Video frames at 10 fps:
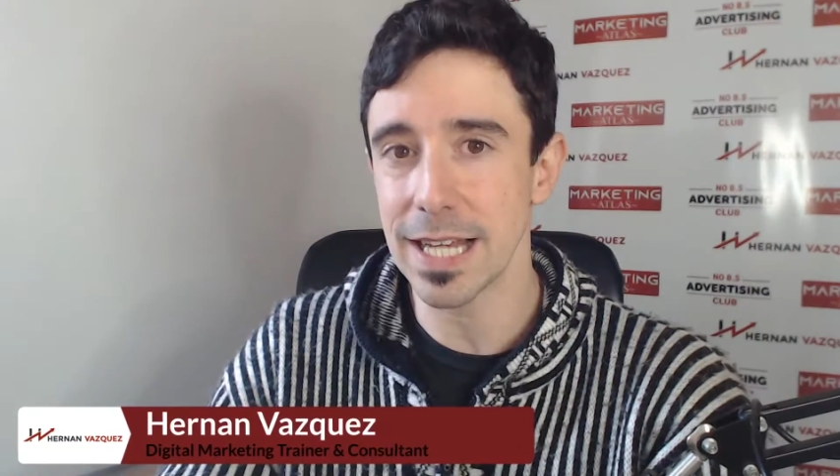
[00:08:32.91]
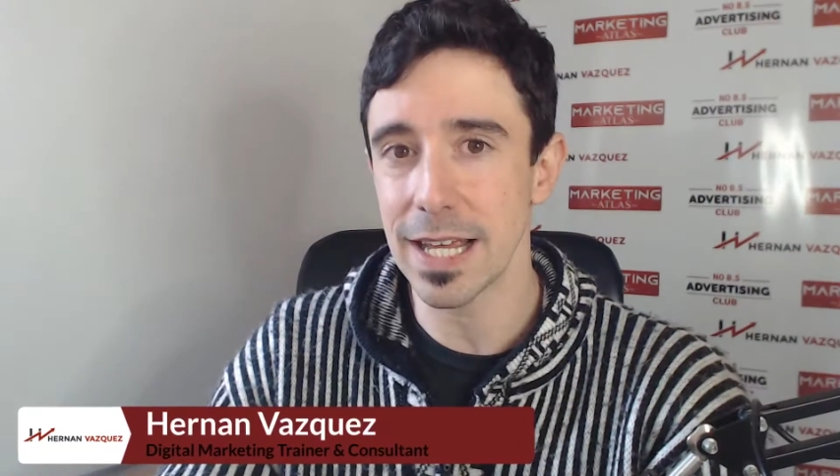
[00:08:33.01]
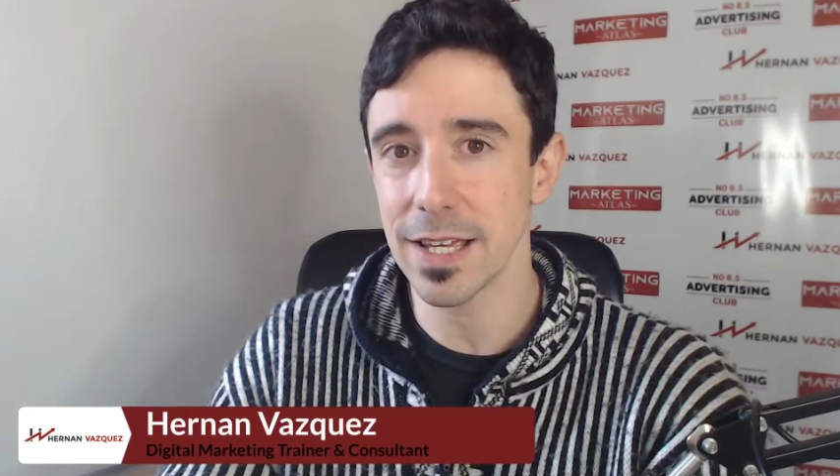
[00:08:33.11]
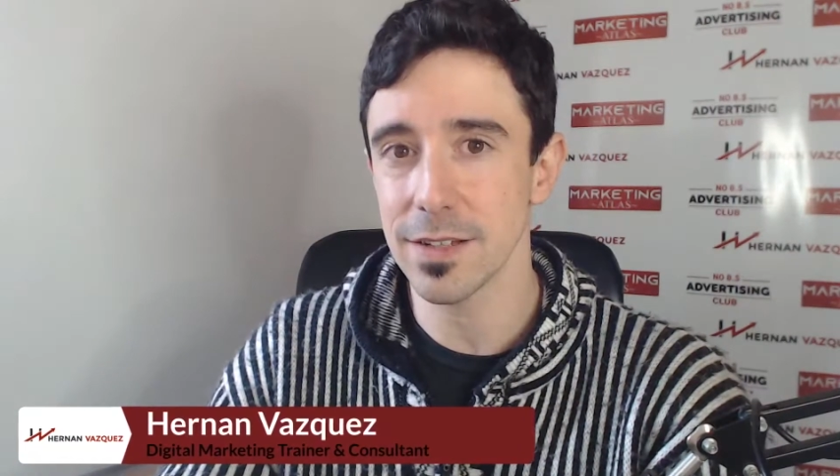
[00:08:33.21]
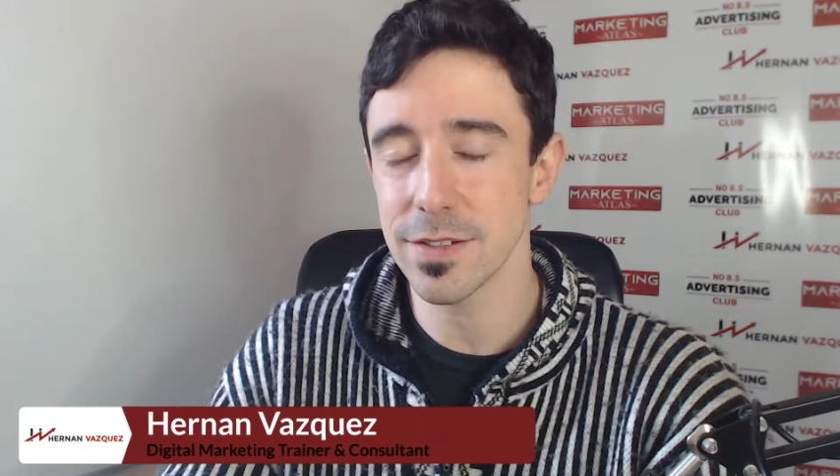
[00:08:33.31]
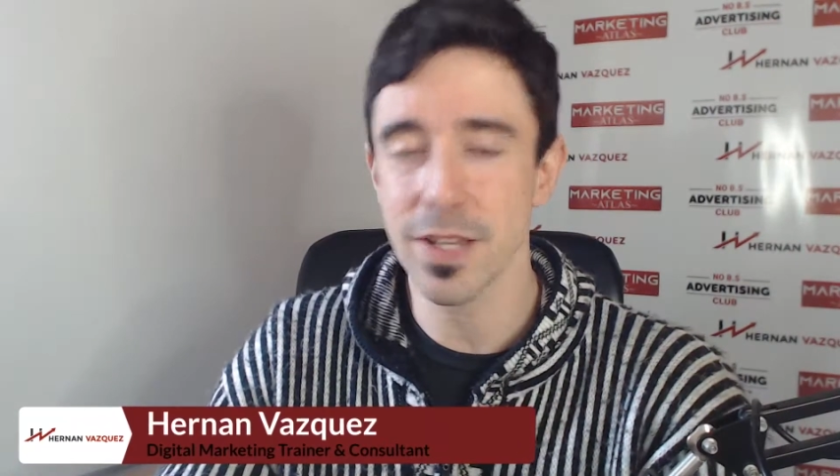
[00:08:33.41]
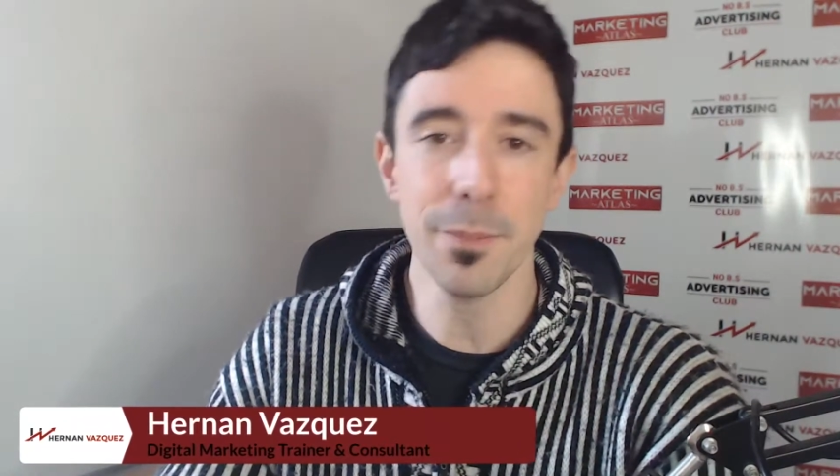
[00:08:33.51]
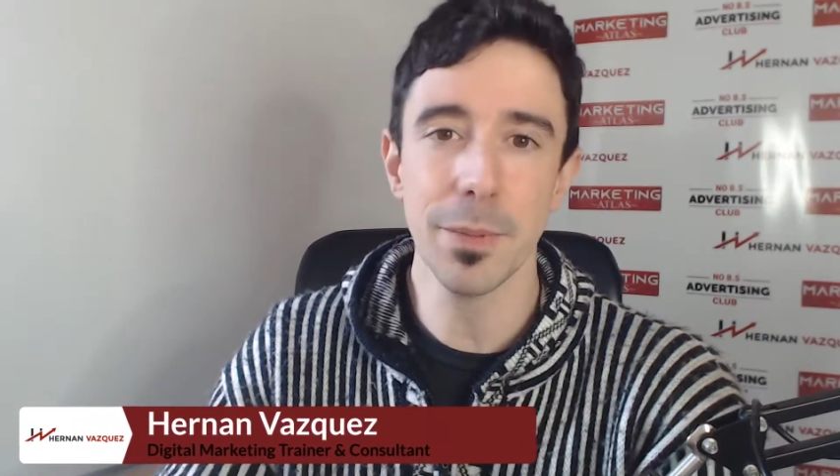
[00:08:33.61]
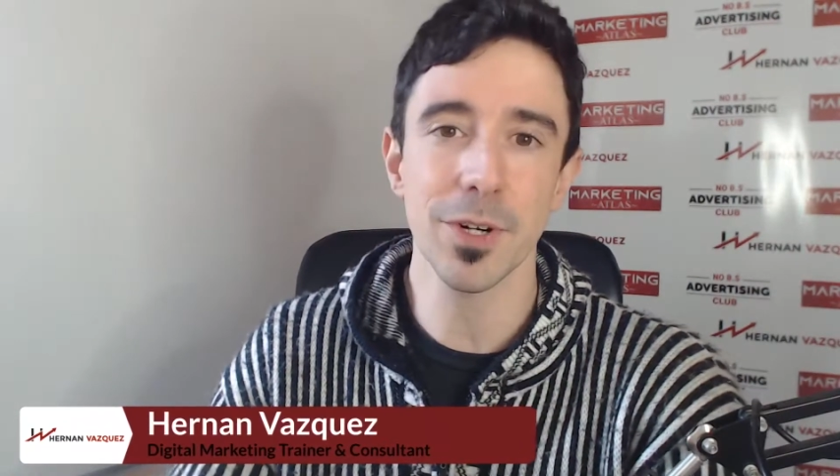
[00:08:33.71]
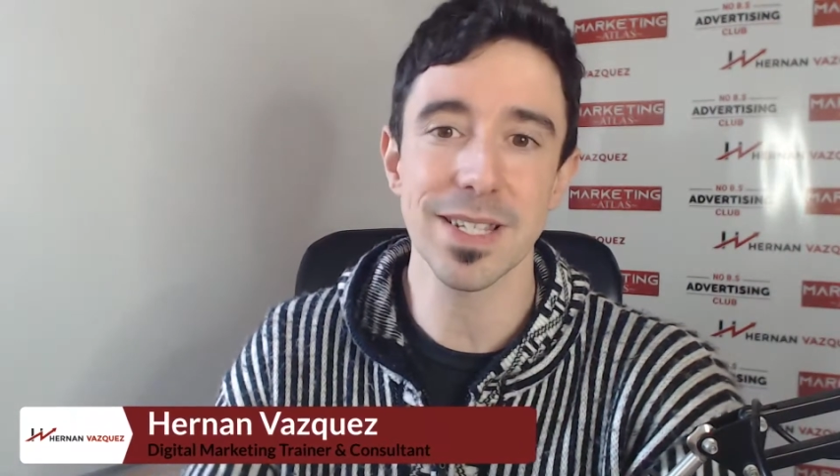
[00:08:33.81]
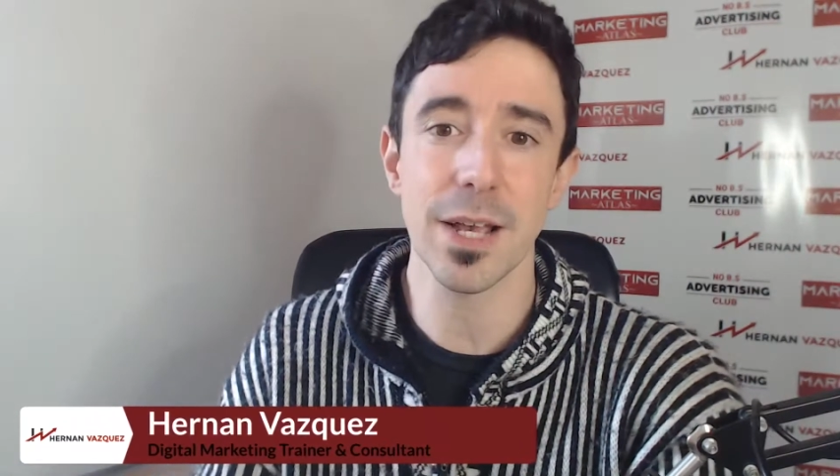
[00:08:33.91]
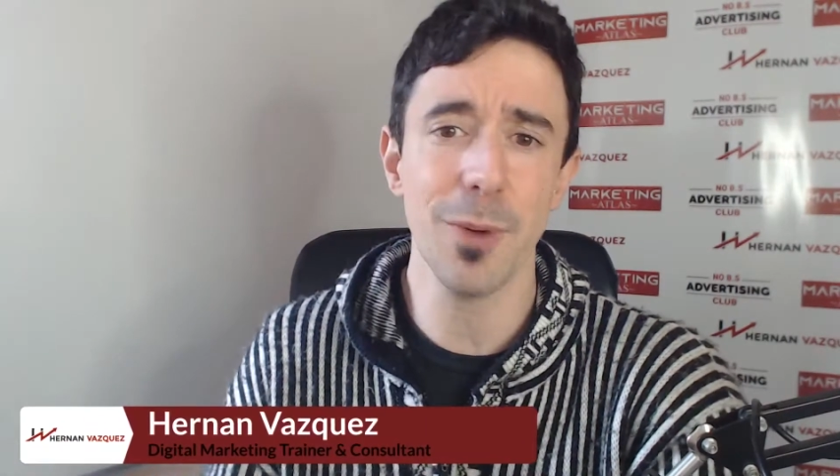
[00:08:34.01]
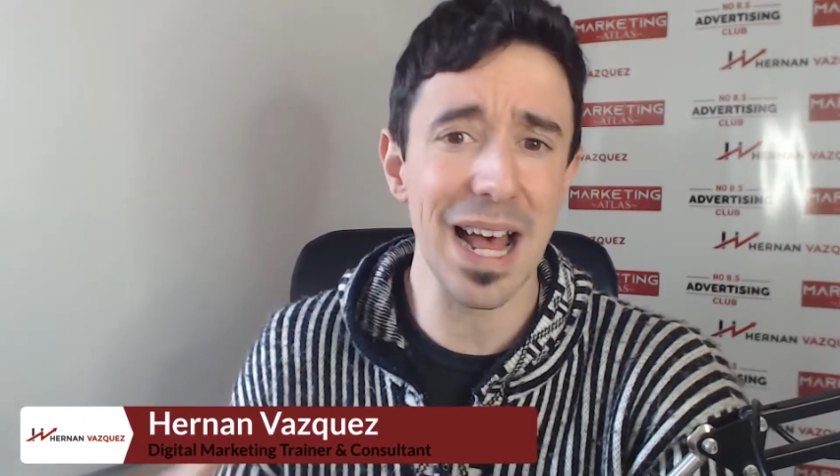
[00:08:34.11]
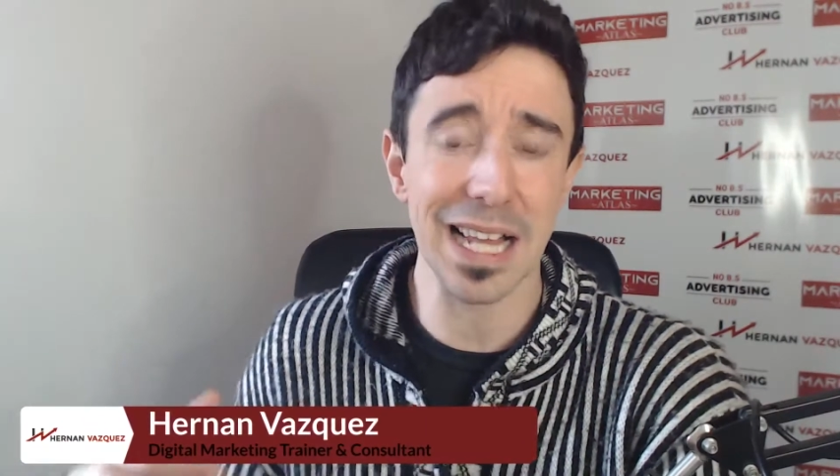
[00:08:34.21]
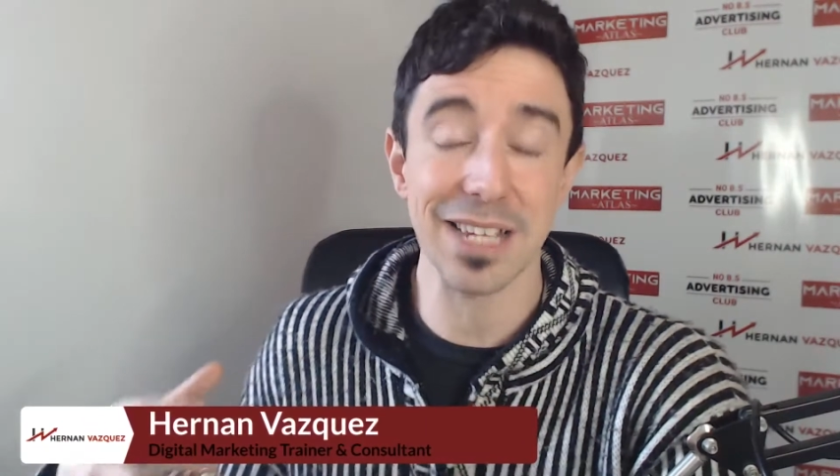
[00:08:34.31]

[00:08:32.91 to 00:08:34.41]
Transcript: Like some people are saying, well,